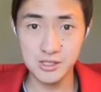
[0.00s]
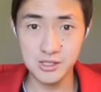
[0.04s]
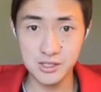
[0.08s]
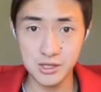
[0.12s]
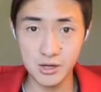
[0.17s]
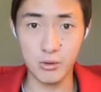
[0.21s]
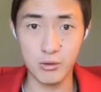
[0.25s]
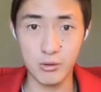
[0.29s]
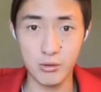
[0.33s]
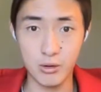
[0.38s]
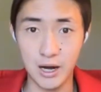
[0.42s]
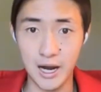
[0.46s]
So
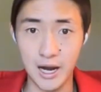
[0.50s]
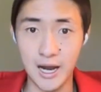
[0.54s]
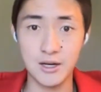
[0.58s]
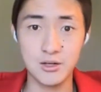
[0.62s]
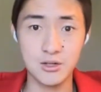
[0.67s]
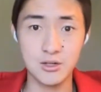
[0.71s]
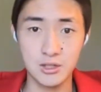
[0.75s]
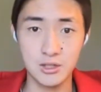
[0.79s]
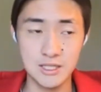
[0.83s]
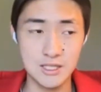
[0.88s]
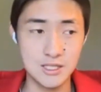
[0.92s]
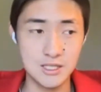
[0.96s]
we were
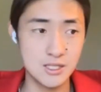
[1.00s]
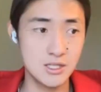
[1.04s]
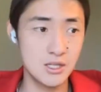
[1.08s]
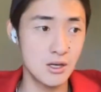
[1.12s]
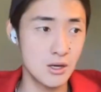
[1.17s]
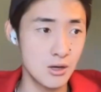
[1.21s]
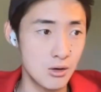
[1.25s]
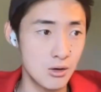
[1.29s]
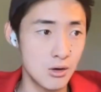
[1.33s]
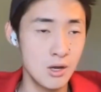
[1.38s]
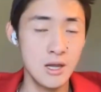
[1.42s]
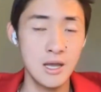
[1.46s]
actually
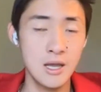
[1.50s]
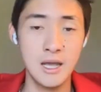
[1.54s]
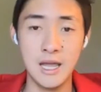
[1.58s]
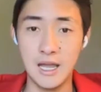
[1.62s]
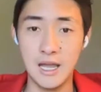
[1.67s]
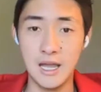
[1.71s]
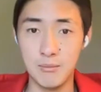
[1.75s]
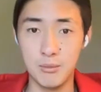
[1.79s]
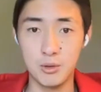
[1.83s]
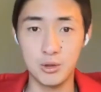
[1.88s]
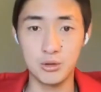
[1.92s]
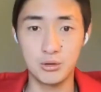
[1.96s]
still
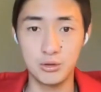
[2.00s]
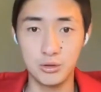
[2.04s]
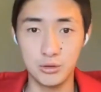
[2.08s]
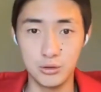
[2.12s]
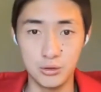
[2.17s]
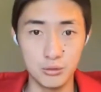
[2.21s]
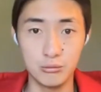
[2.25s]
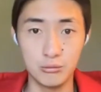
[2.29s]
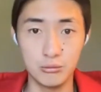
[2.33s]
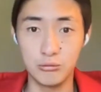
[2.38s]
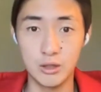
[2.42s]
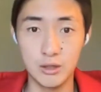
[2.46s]
able to
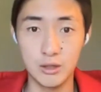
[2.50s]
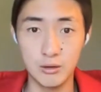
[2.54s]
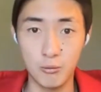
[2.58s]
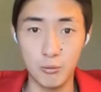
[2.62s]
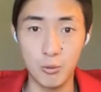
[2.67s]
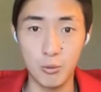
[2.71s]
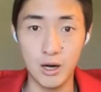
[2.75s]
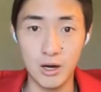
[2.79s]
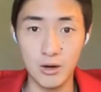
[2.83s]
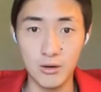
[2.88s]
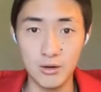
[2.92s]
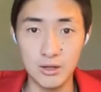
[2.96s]
do really
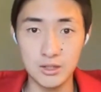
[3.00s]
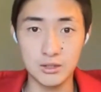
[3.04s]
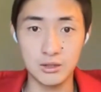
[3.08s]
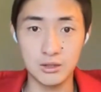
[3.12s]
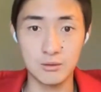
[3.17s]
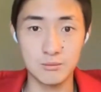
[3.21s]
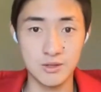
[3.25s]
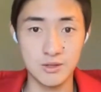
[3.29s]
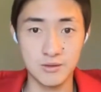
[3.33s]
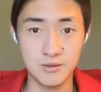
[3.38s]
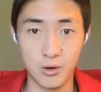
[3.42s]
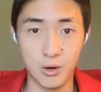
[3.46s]
well in
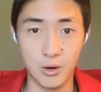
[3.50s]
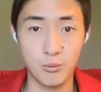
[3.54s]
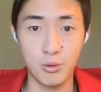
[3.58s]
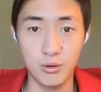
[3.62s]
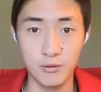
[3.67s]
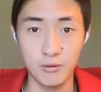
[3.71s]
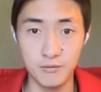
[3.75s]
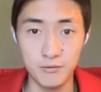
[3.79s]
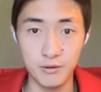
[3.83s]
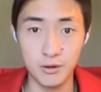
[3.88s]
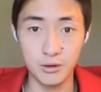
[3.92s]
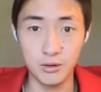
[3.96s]
terms of our
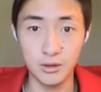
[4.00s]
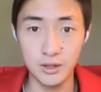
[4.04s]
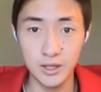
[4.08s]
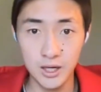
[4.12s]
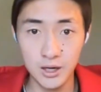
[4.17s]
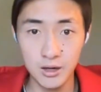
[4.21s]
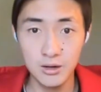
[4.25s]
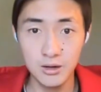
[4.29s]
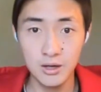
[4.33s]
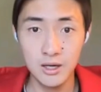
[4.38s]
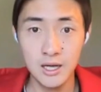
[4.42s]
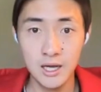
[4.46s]
portfolio.